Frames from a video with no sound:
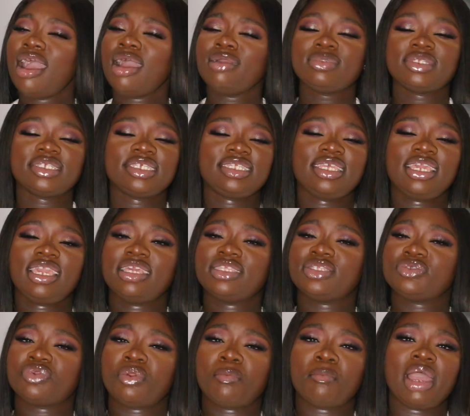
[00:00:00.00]
I'm just
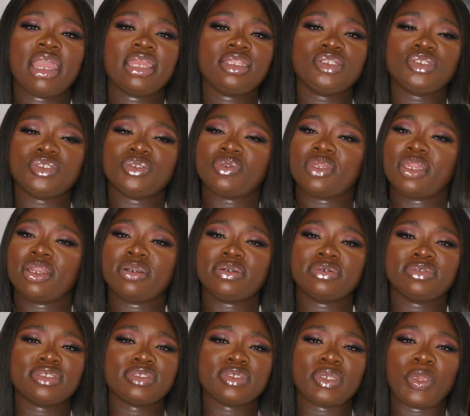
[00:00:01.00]
here to remind you
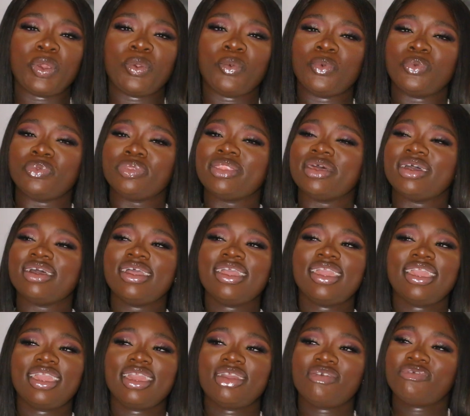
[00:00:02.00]
girls who the
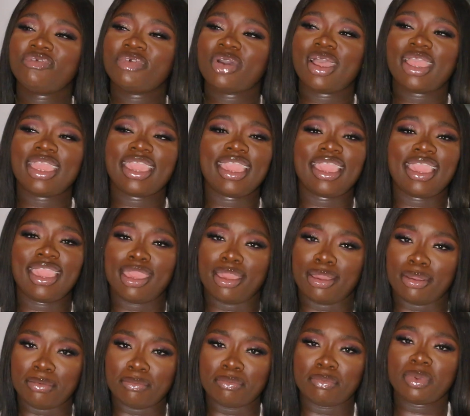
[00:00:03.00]
F I
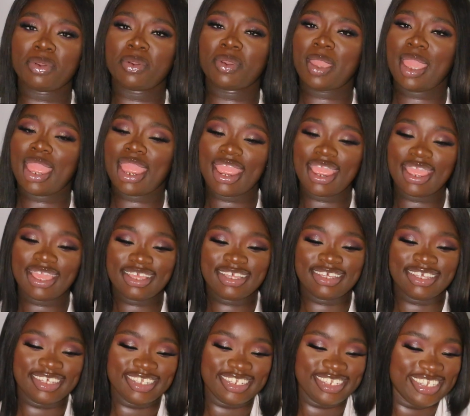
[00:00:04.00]
am, okay?
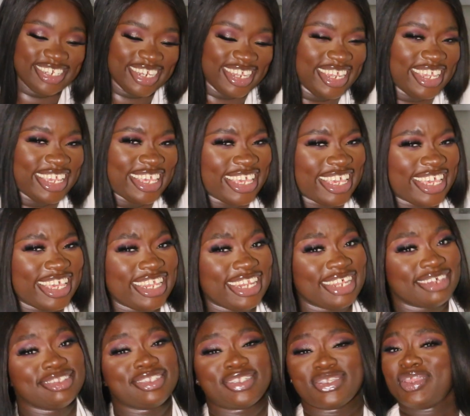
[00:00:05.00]
I'm joking,
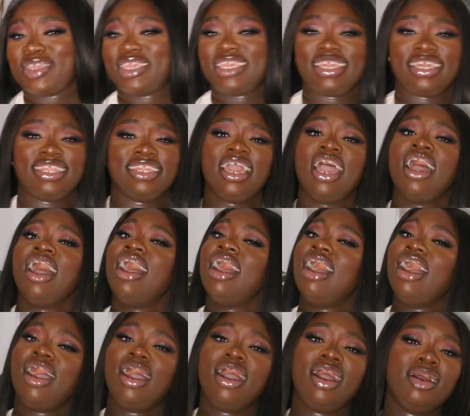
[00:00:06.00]
I'm joking.
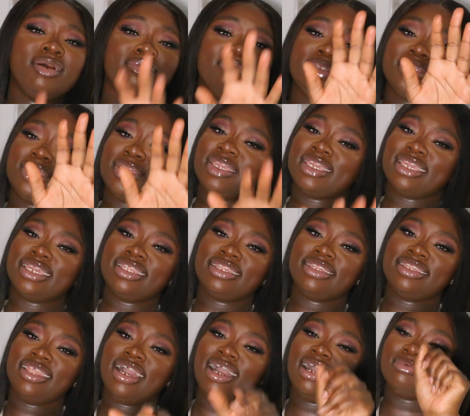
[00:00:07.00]
I'm
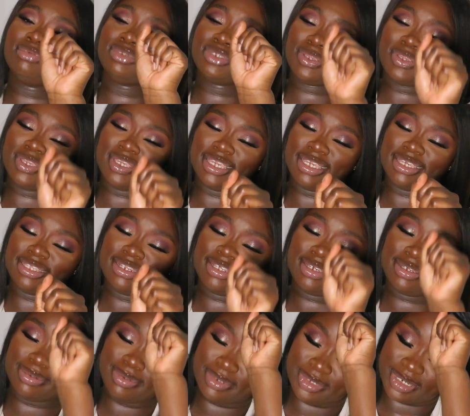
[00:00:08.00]
joking, I'm joking,
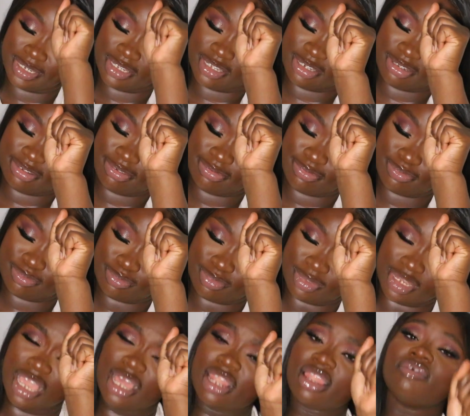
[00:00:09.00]
I'm joking.
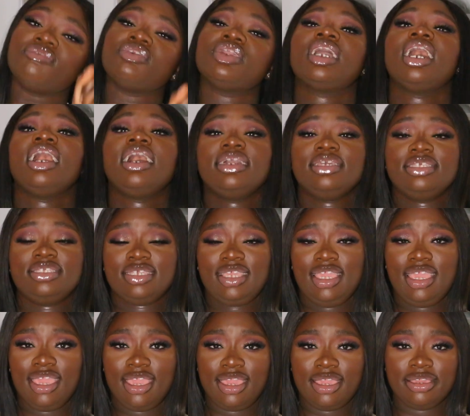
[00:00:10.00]
I love you guys,
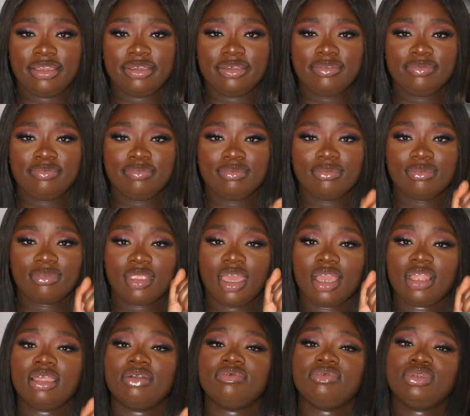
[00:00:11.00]
okay?
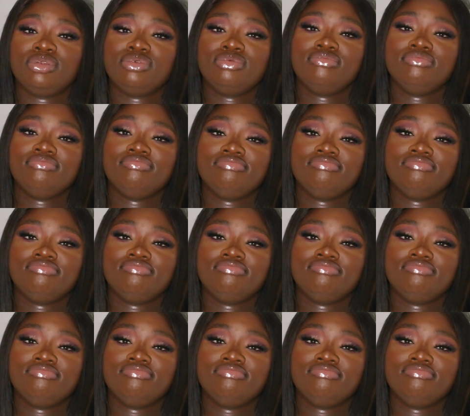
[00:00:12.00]
I love you.